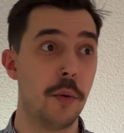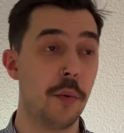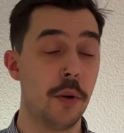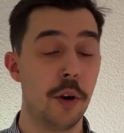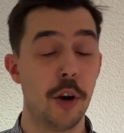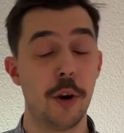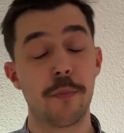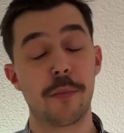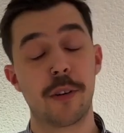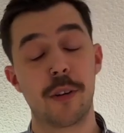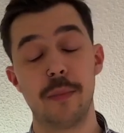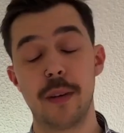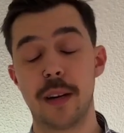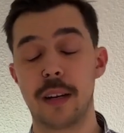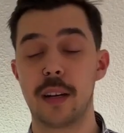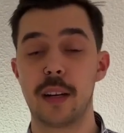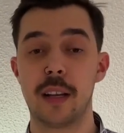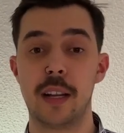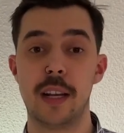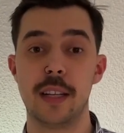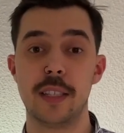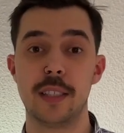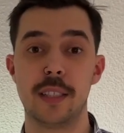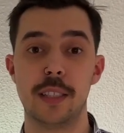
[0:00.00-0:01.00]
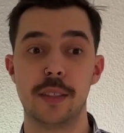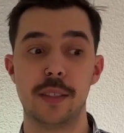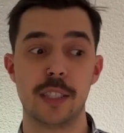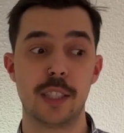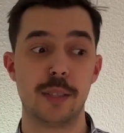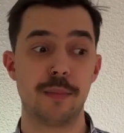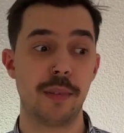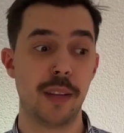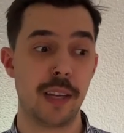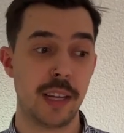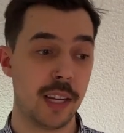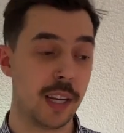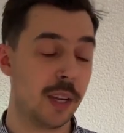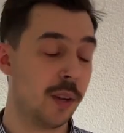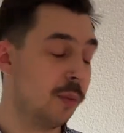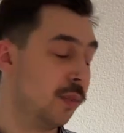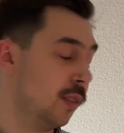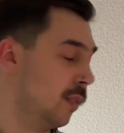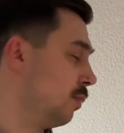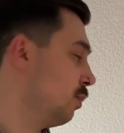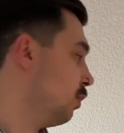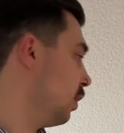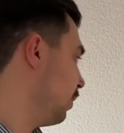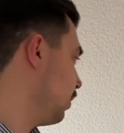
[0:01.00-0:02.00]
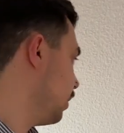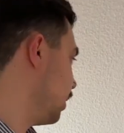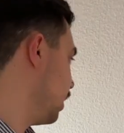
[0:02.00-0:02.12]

upper middle class, so to speak, with